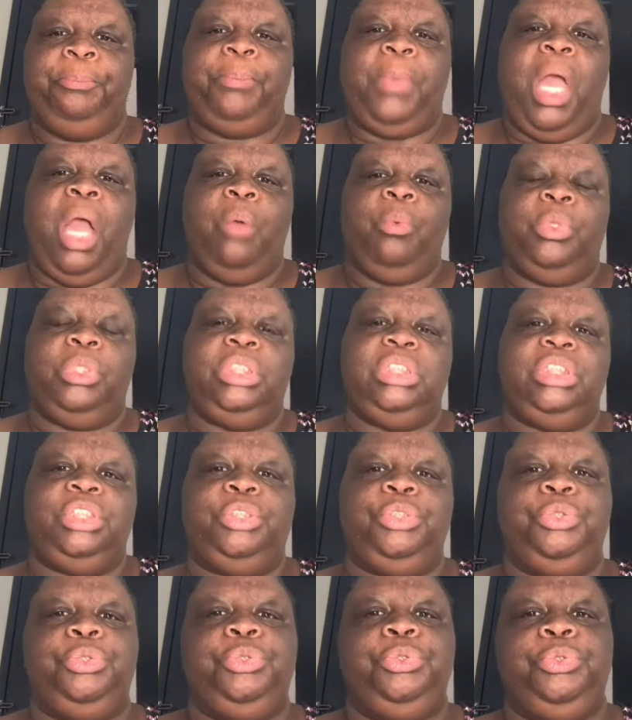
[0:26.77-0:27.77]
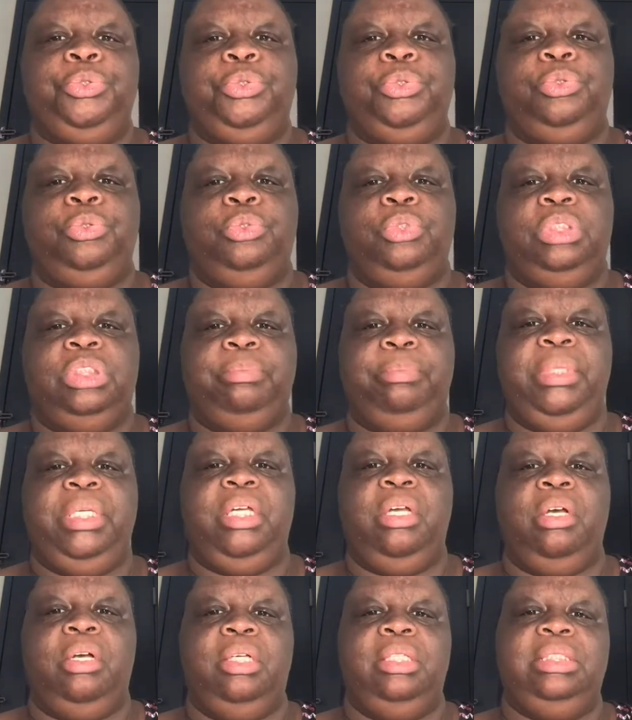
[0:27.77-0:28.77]
I wanted to speak
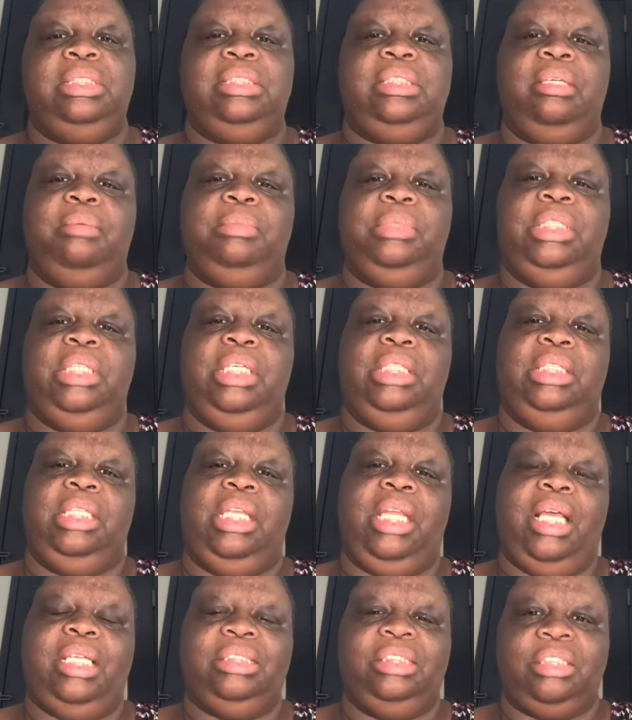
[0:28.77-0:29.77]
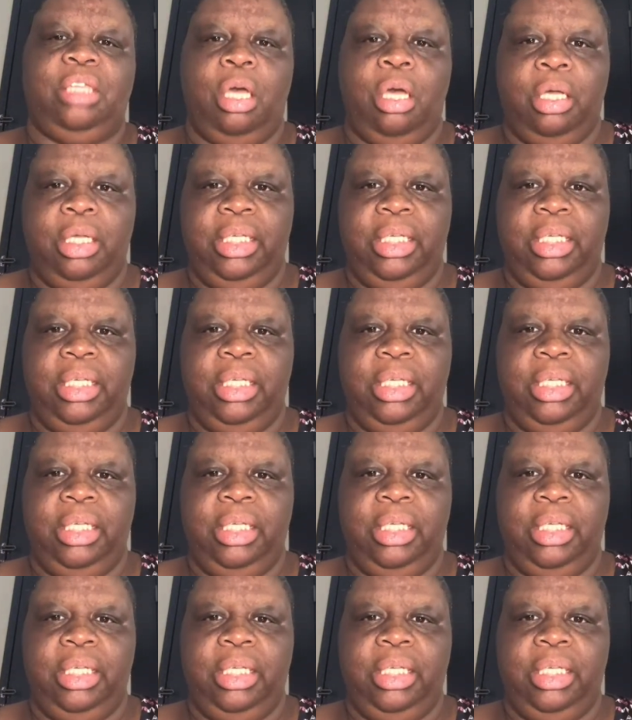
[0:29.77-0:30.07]
on something that I saw